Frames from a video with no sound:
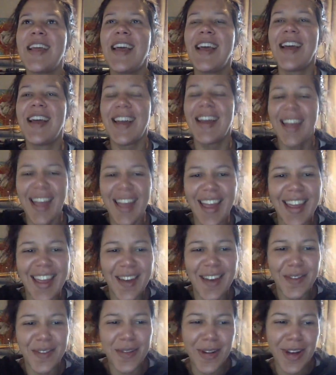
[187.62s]
Hey,
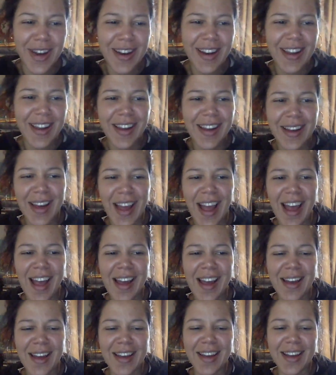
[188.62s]
everyone.
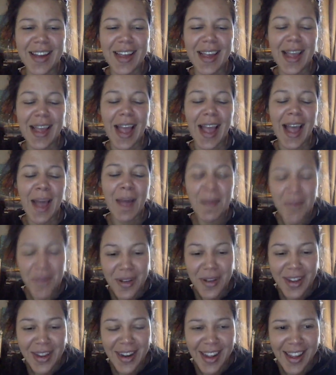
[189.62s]
I'm
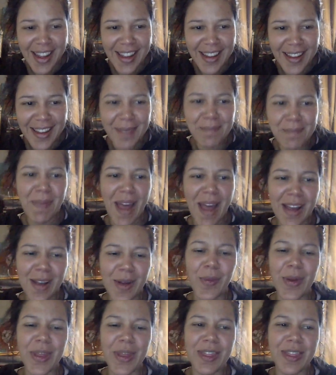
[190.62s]
Marina, back
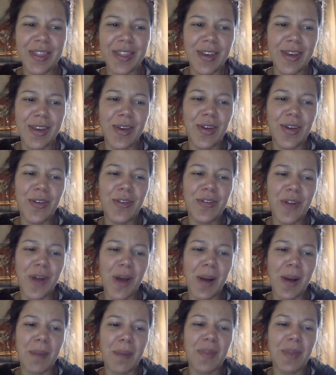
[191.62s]
with you
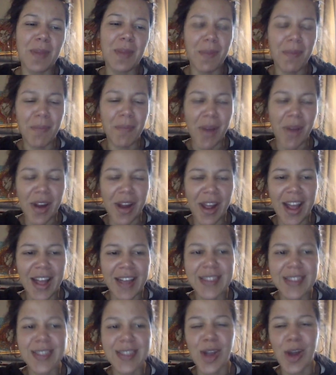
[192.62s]
from the
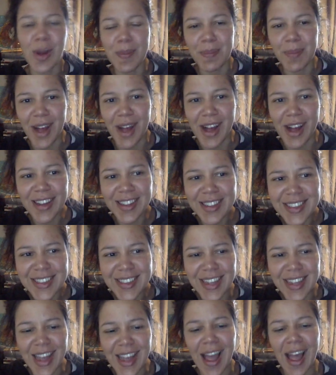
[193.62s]
podcast UNBOSSED.
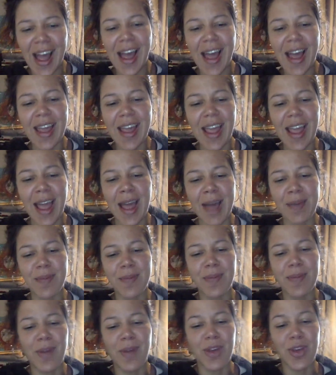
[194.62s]
I
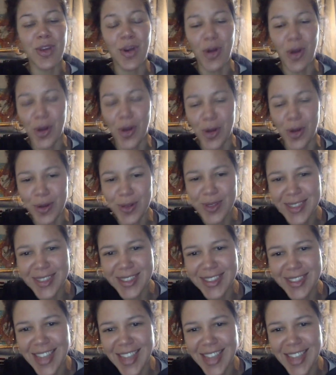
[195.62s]
am your host,